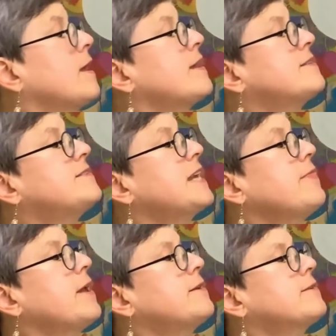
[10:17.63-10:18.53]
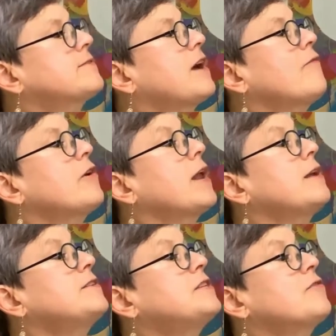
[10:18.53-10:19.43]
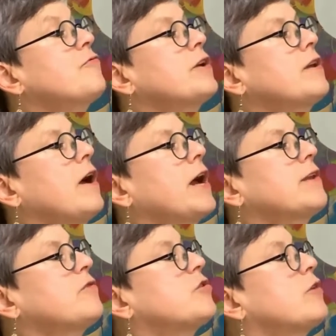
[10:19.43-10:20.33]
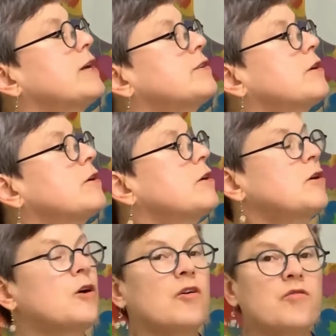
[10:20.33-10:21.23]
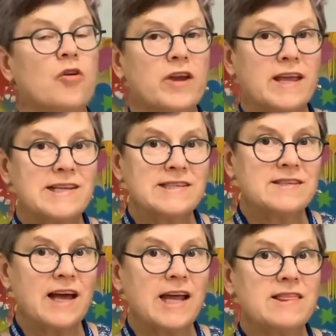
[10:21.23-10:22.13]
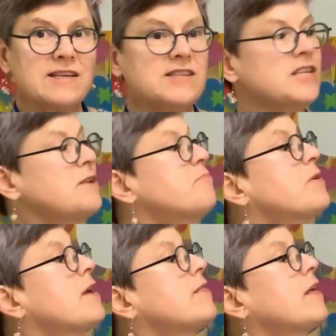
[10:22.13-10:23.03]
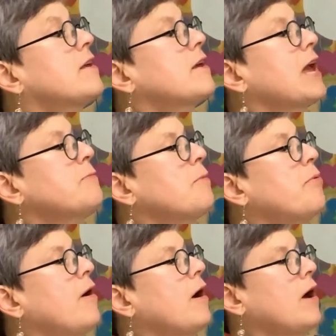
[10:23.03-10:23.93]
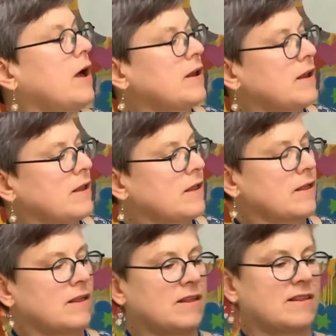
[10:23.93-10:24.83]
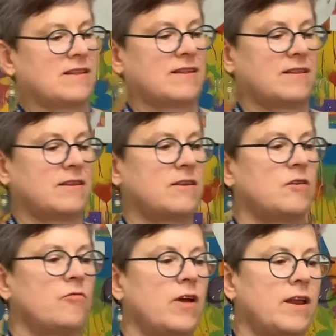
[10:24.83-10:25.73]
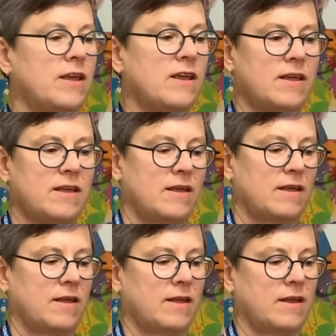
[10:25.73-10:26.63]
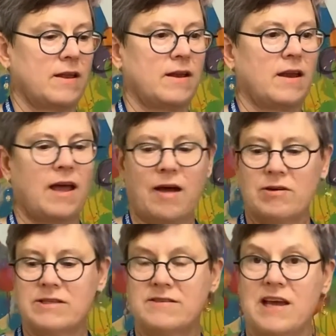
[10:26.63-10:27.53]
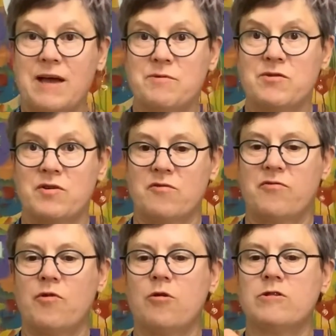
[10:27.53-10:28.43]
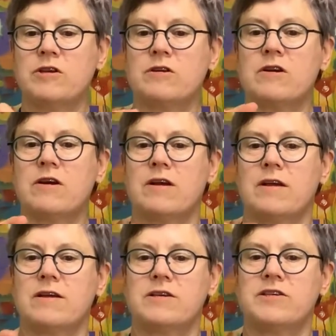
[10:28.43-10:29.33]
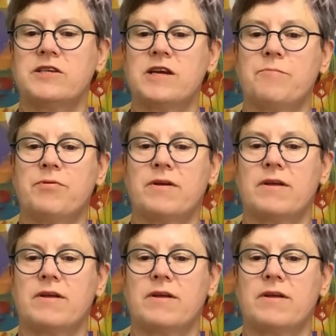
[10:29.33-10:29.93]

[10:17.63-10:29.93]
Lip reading: Instead, they discovered a different kind of treasure, for inside the ship they came upon, you ready? Now it's time to unfold your ship.